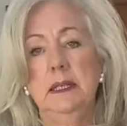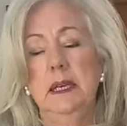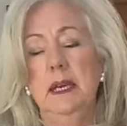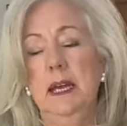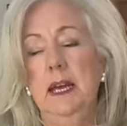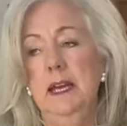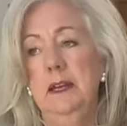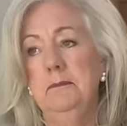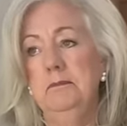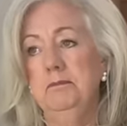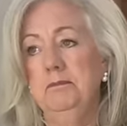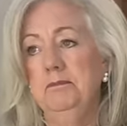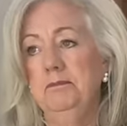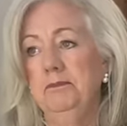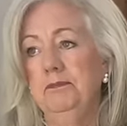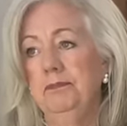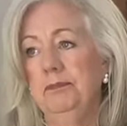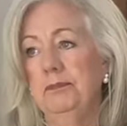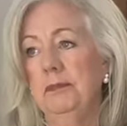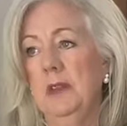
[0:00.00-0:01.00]
Um,
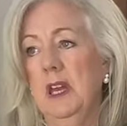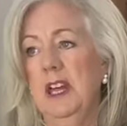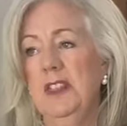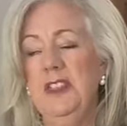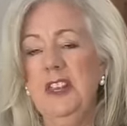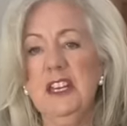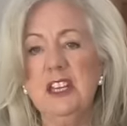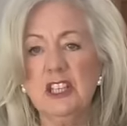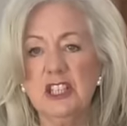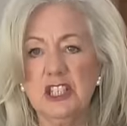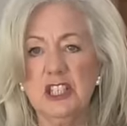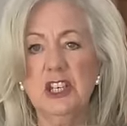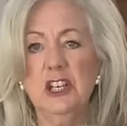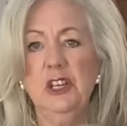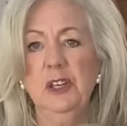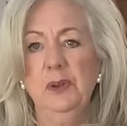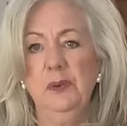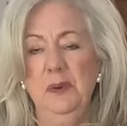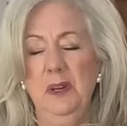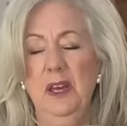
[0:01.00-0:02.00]
I think
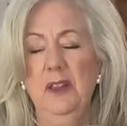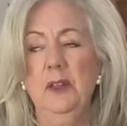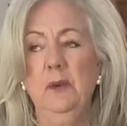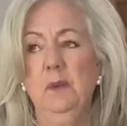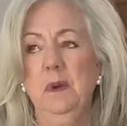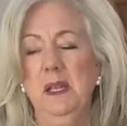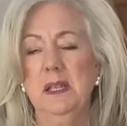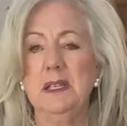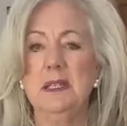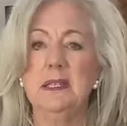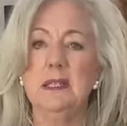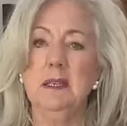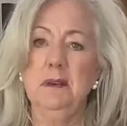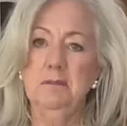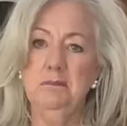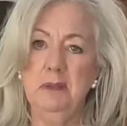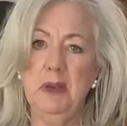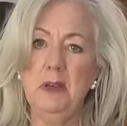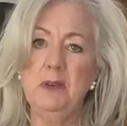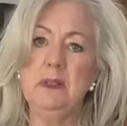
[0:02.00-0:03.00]
Tu are the ones
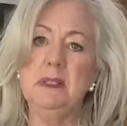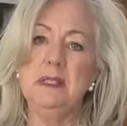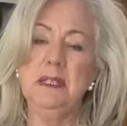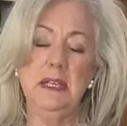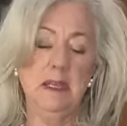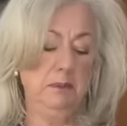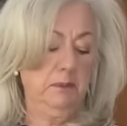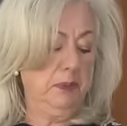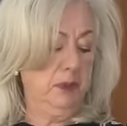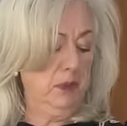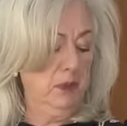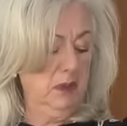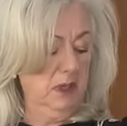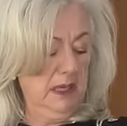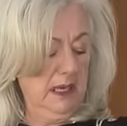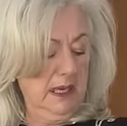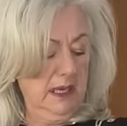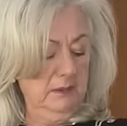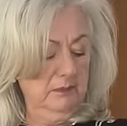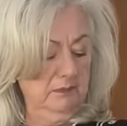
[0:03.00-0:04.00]
that mostly put
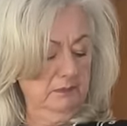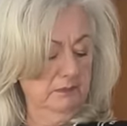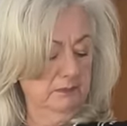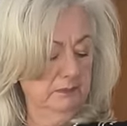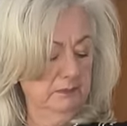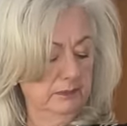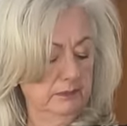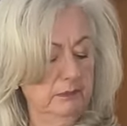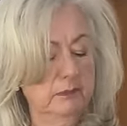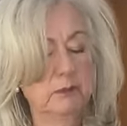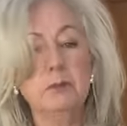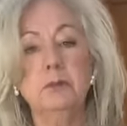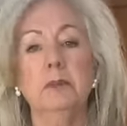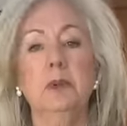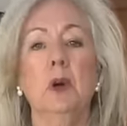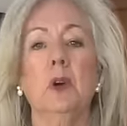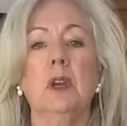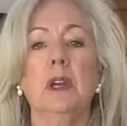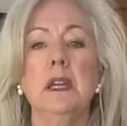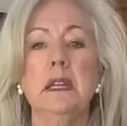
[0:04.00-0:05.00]
um,
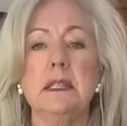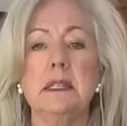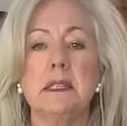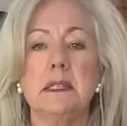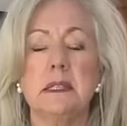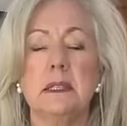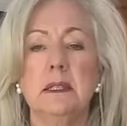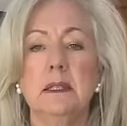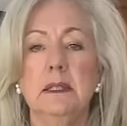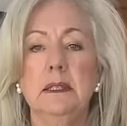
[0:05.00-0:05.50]
pockets